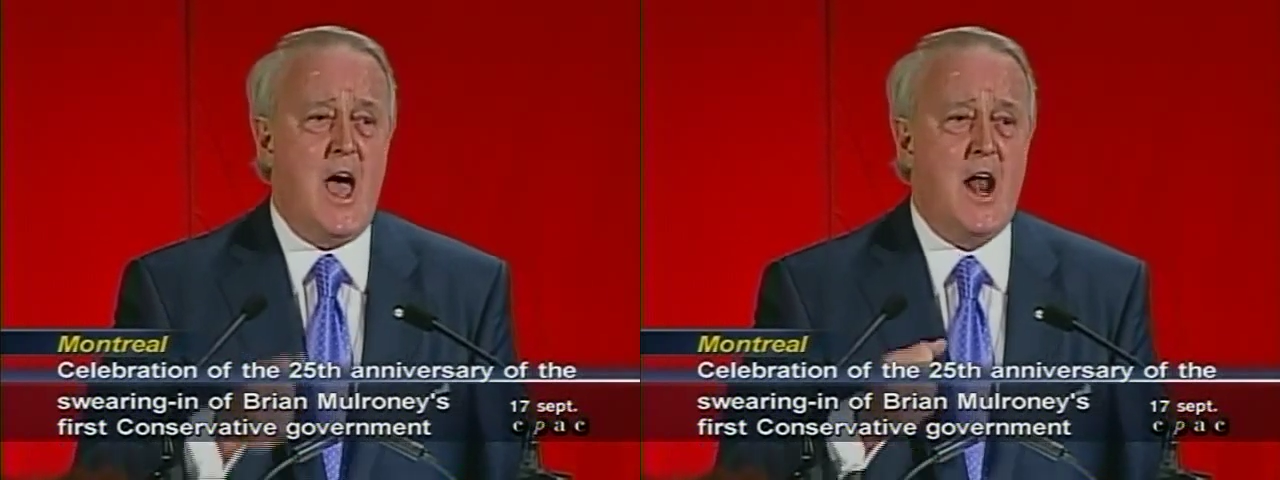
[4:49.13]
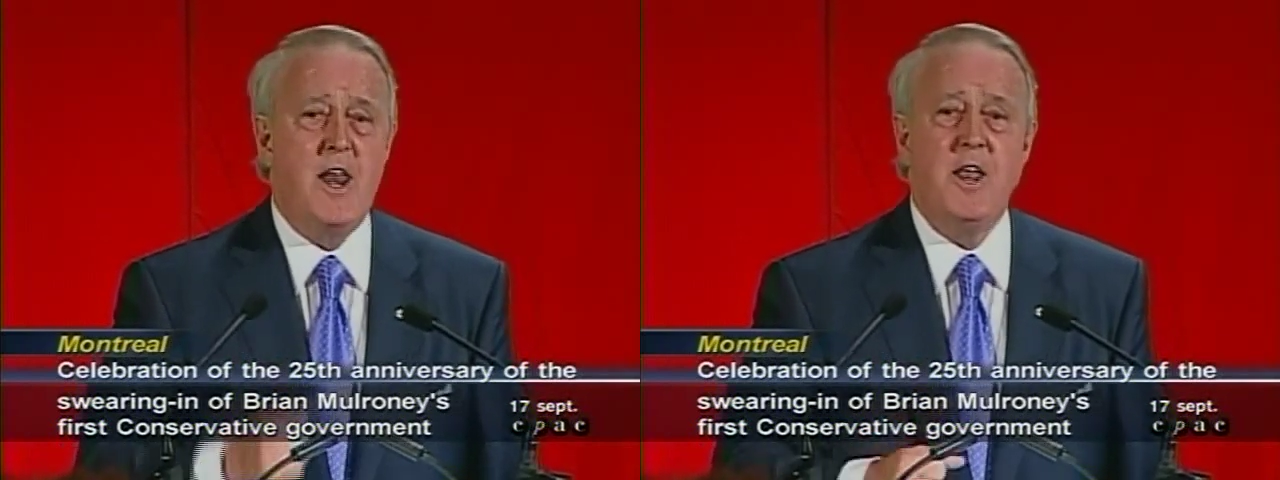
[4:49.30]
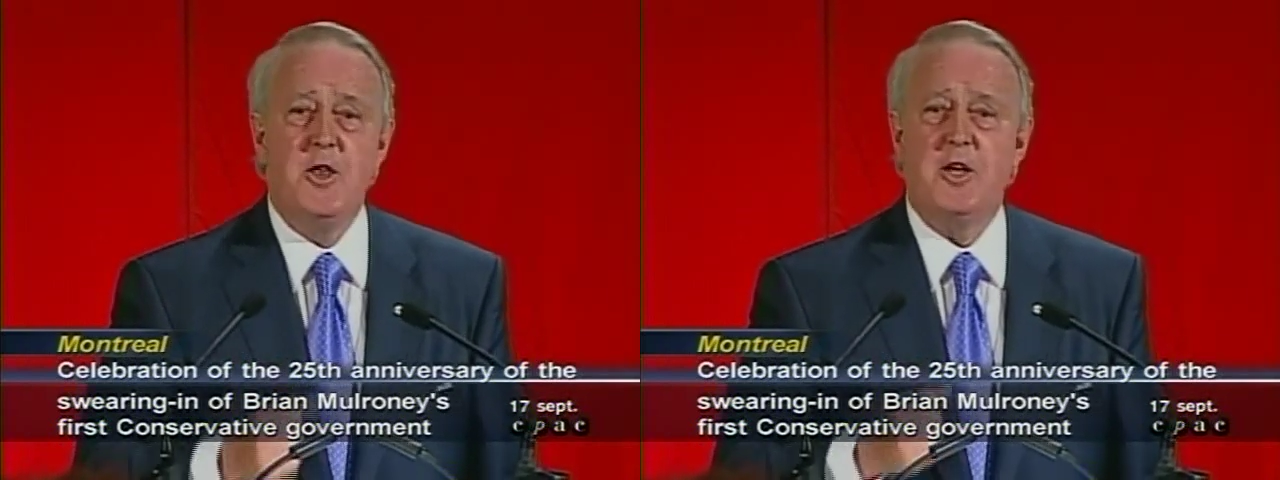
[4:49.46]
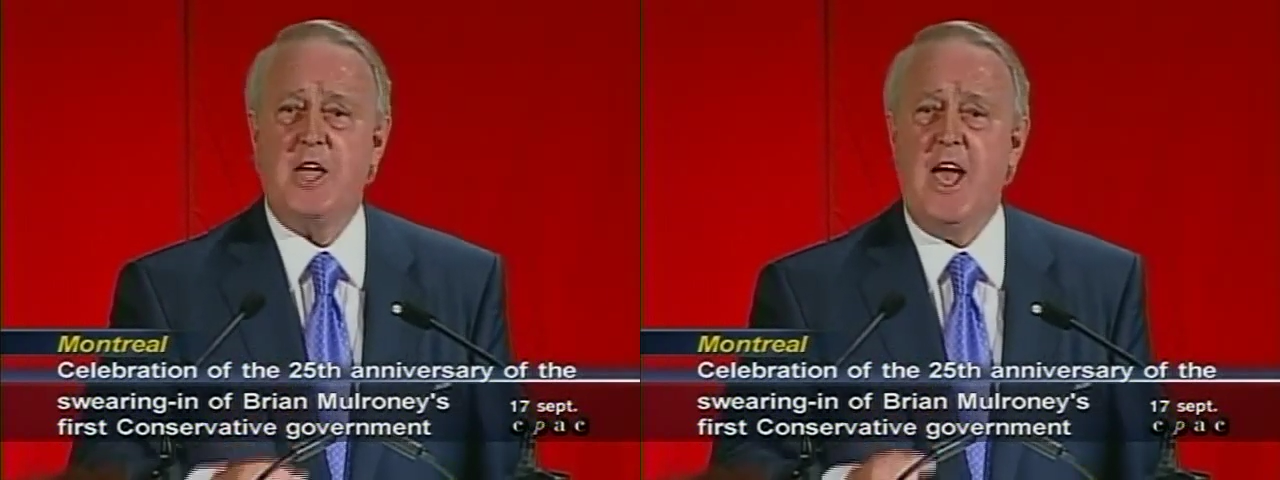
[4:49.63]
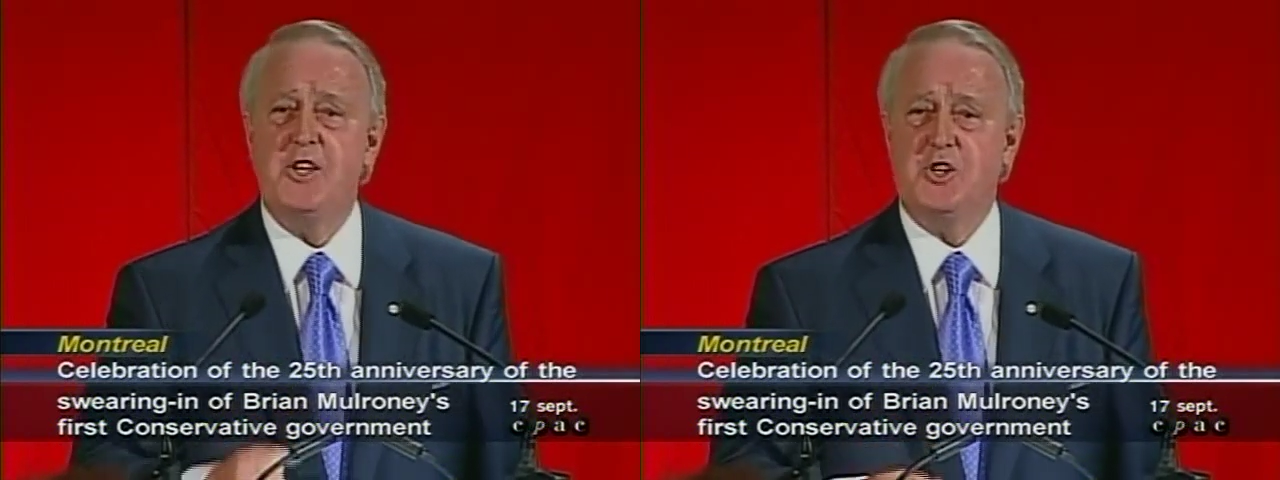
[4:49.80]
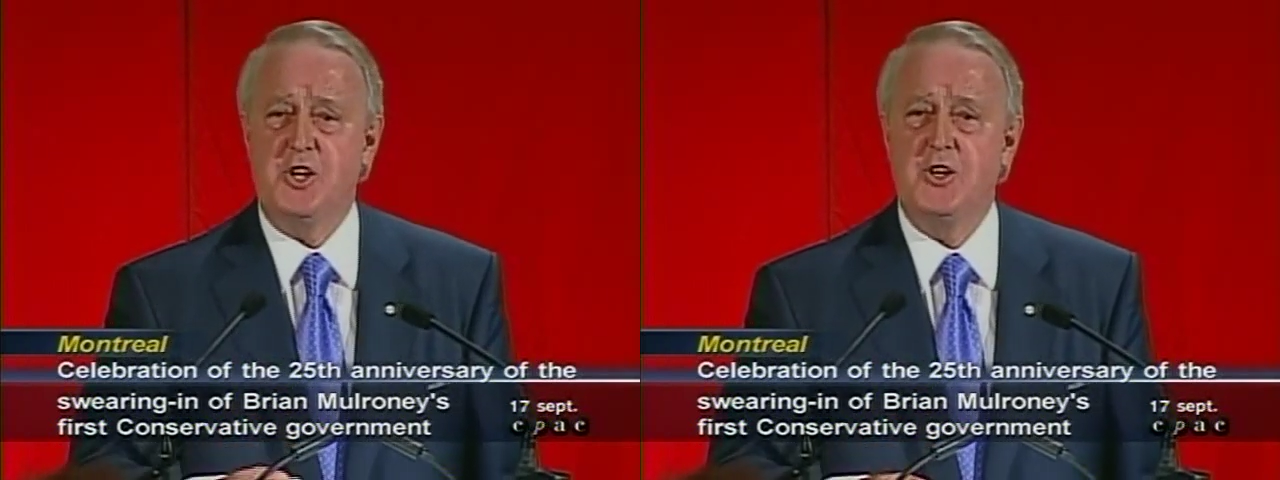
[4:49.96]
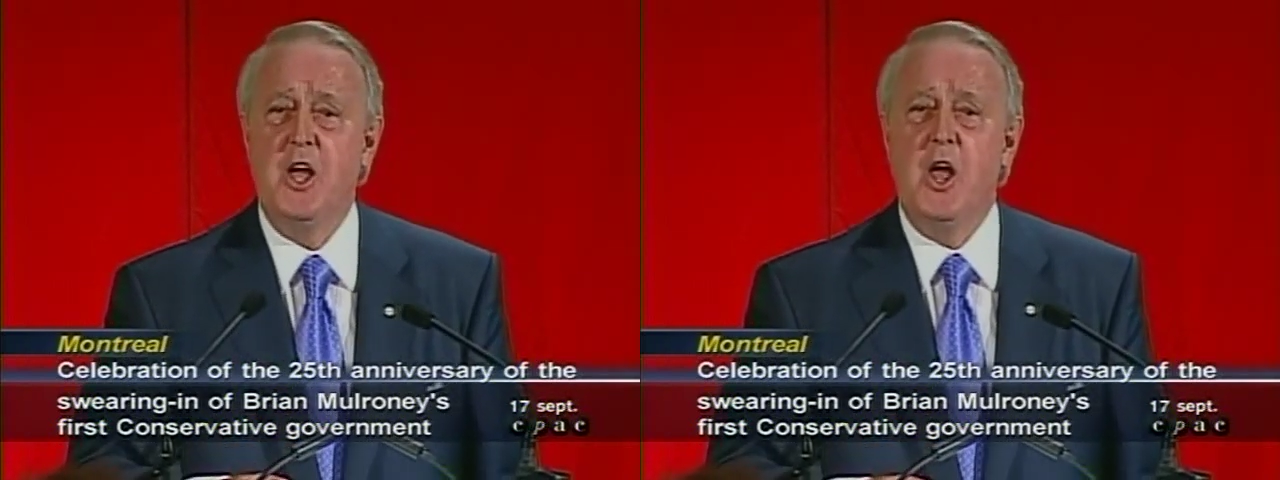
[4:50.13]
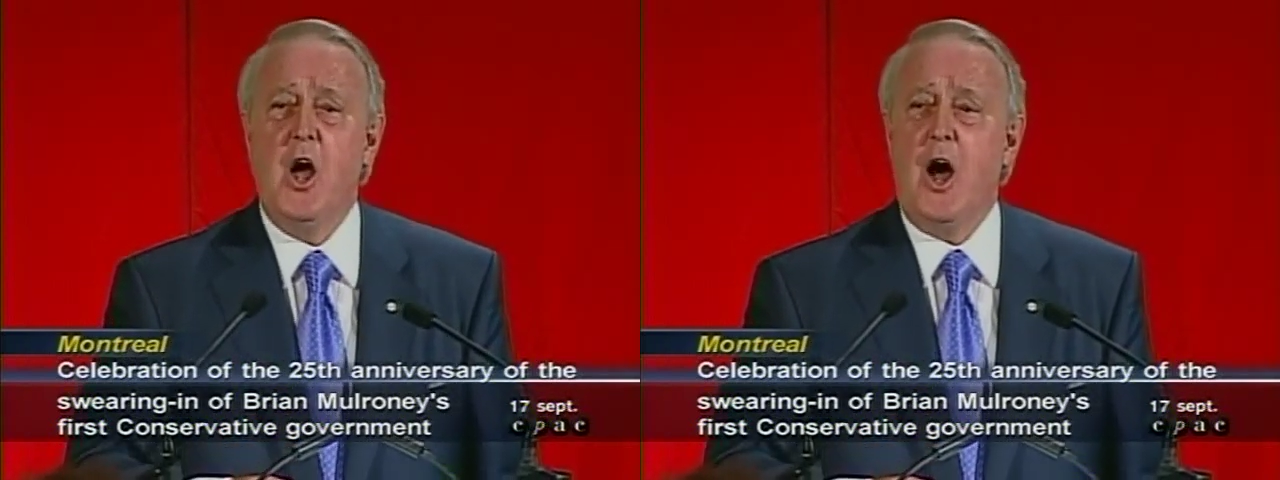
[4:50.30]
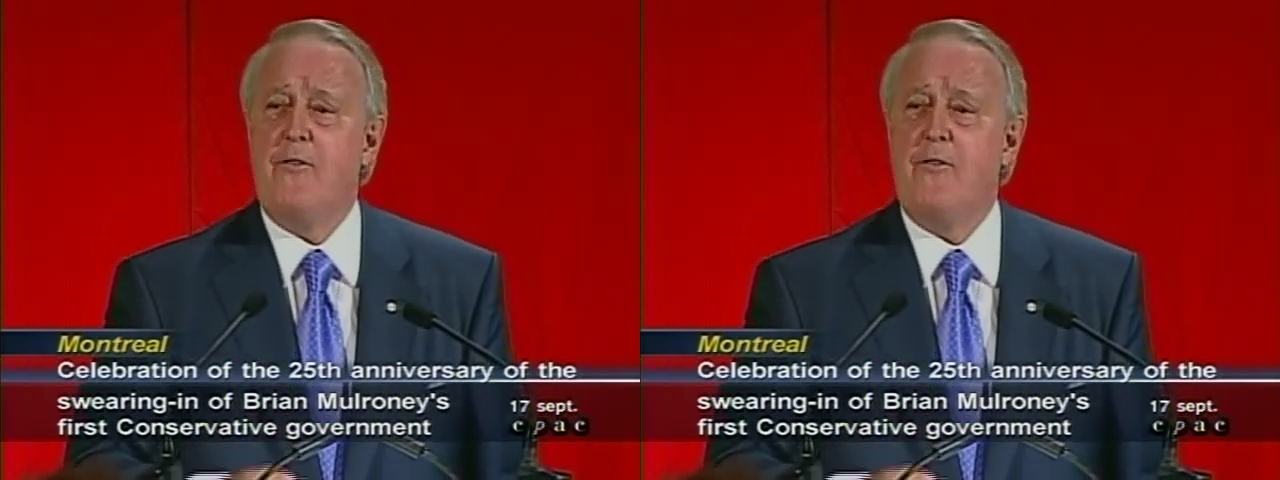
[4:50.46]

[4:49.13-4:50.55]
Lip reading: and an indication